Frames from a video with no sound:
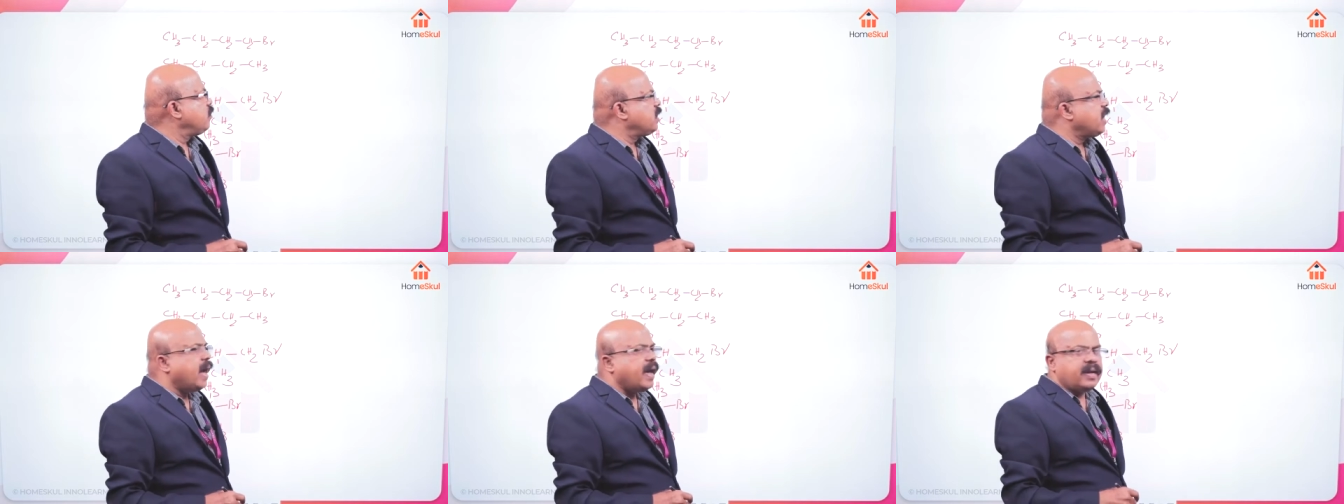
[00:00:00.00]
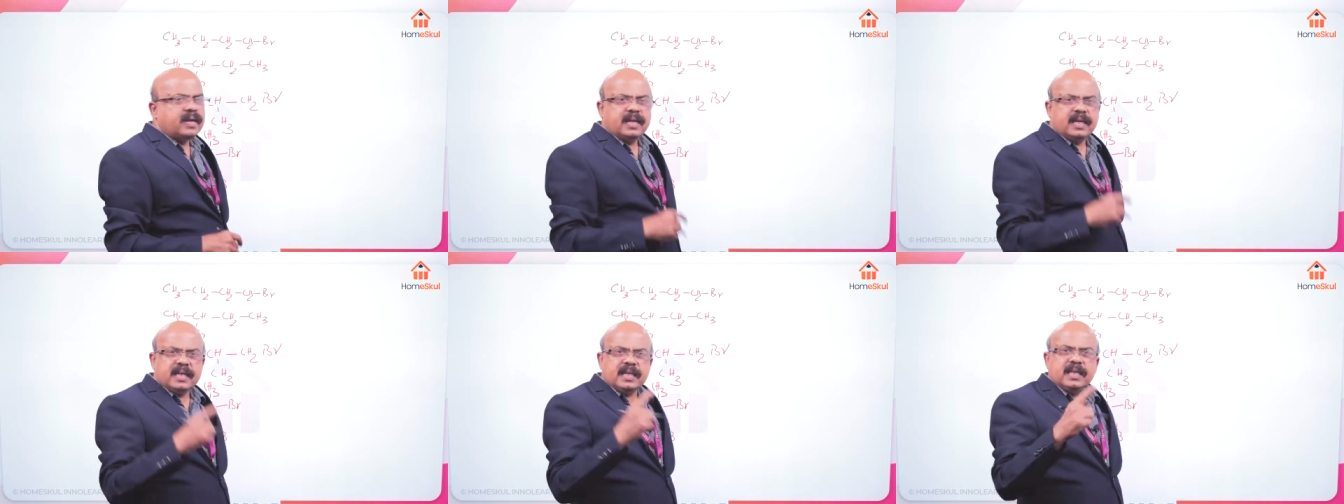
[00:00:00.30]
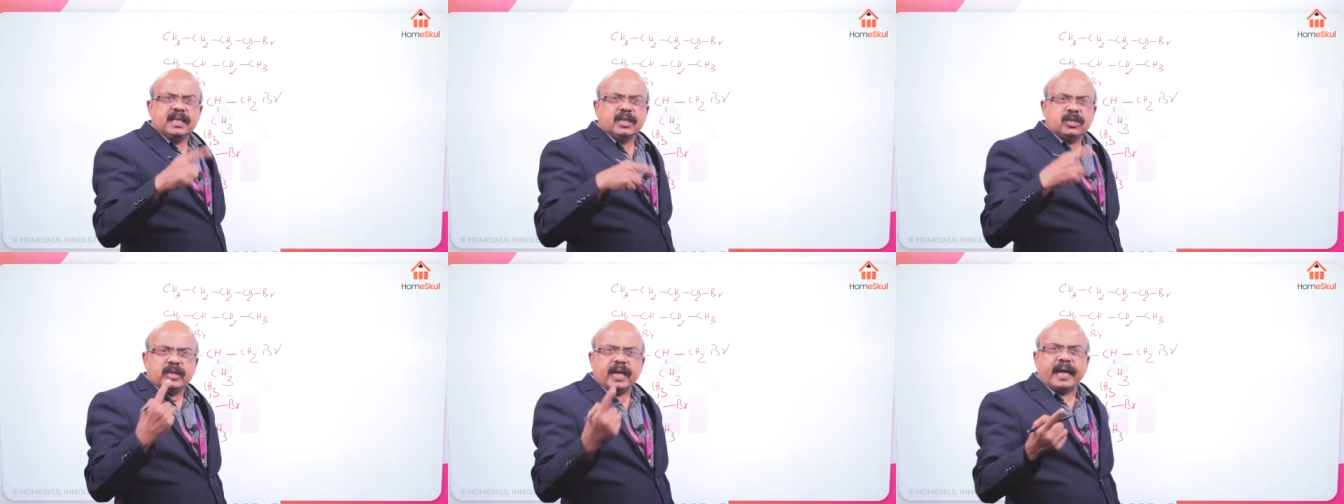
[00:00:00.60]
than
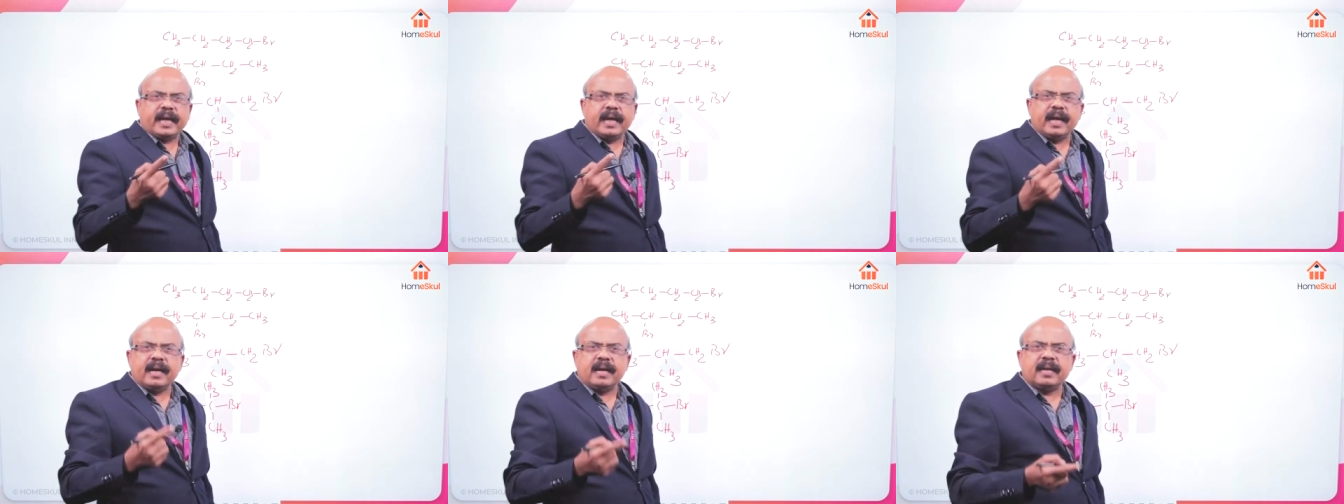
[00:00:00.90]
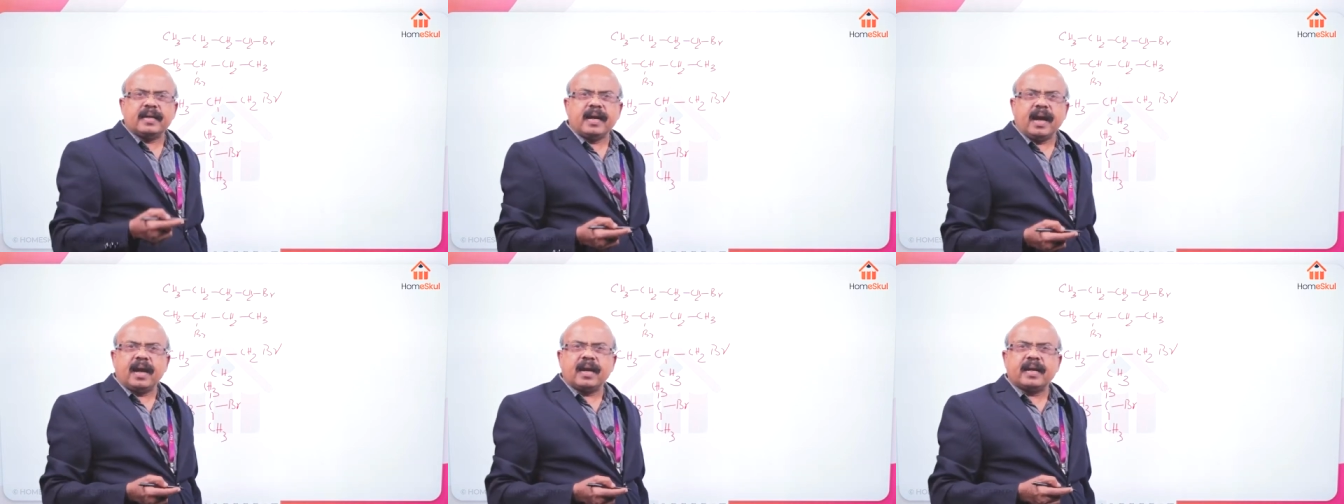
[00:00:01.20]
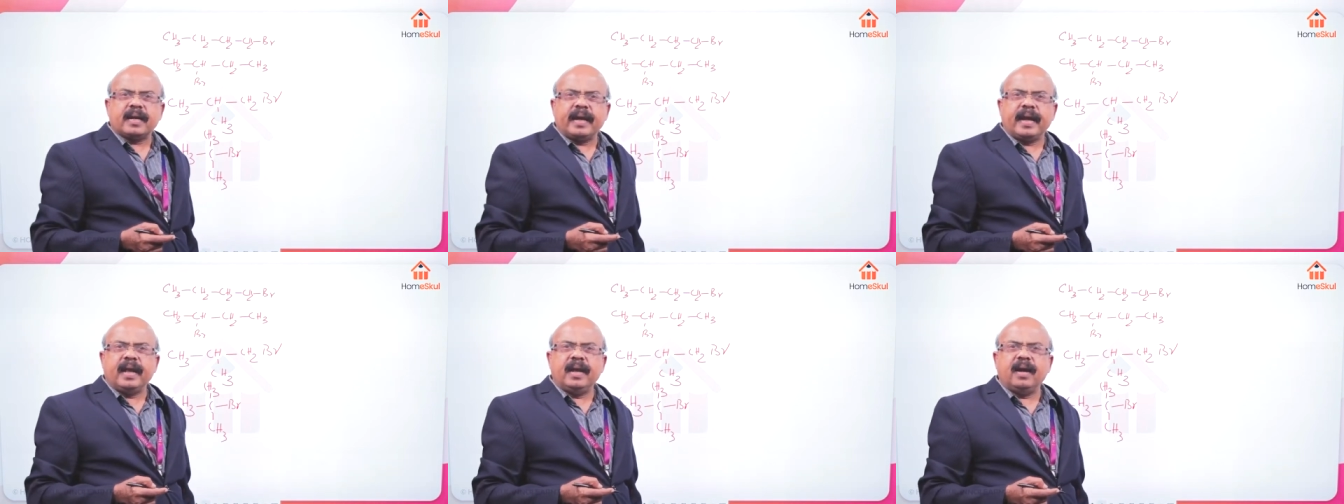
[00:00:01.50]
secondary
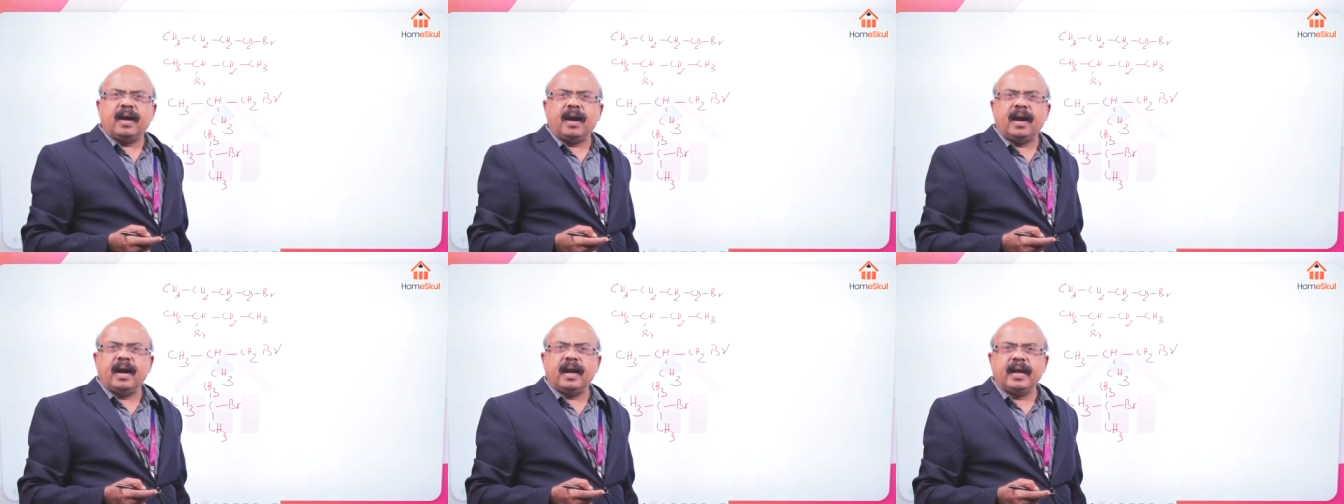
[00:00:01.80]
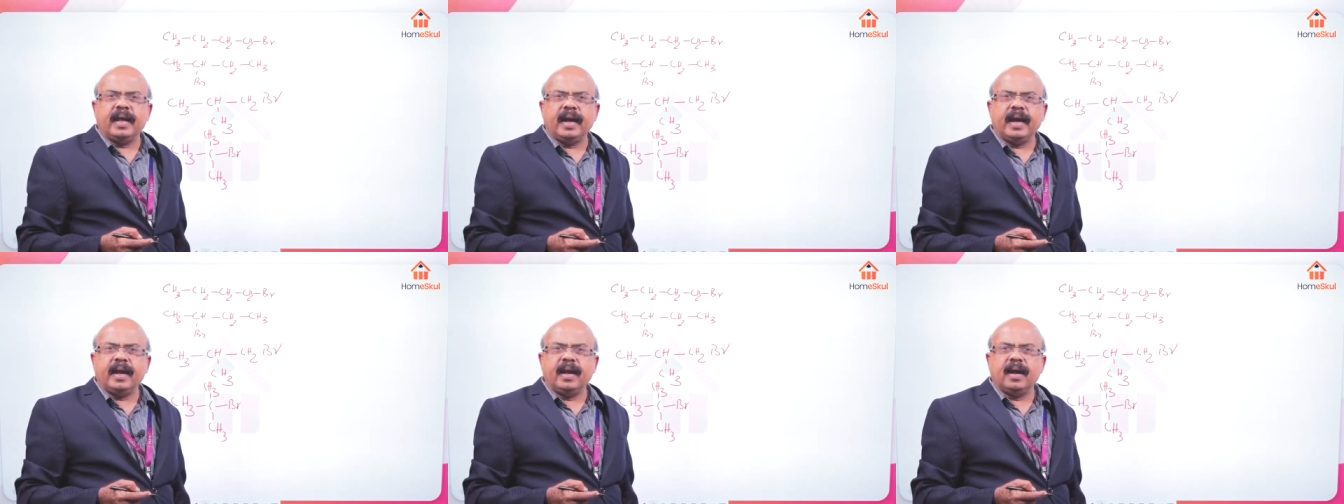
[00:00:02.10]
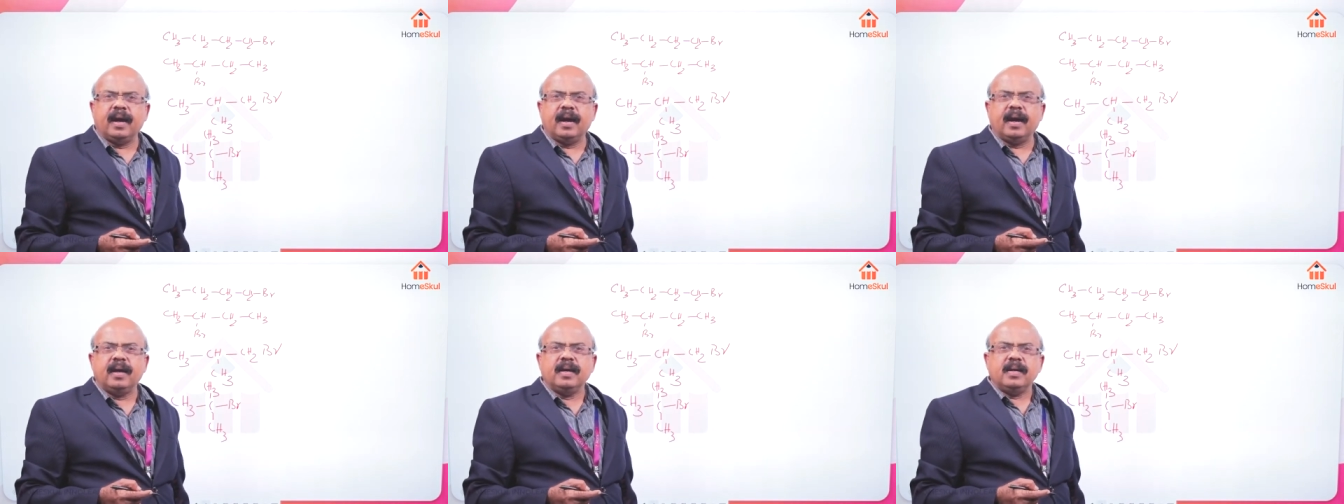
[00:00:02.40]
alkyl
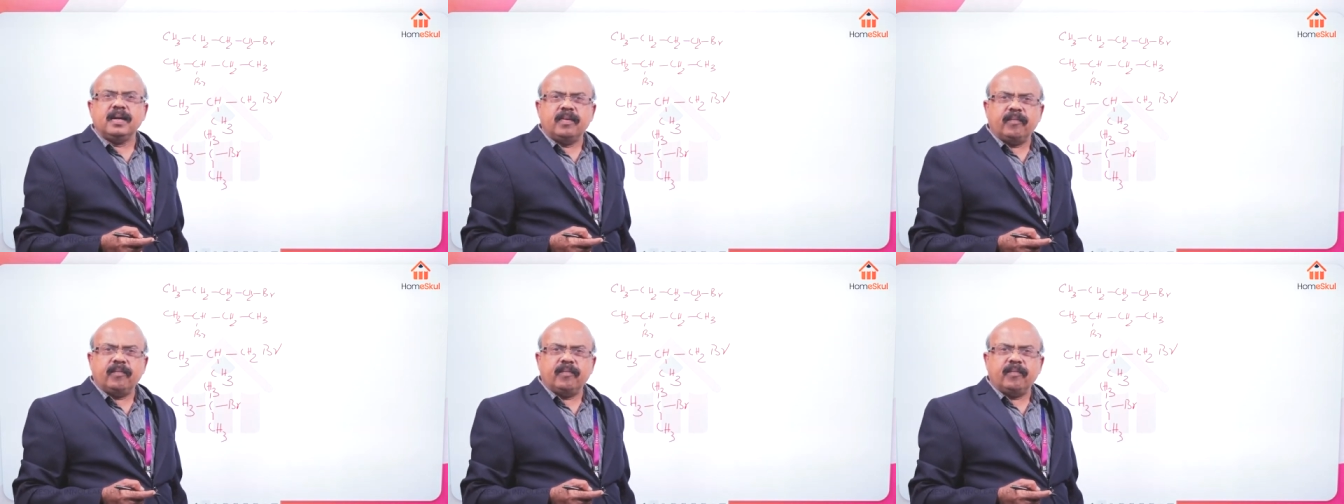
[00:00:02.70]
halide,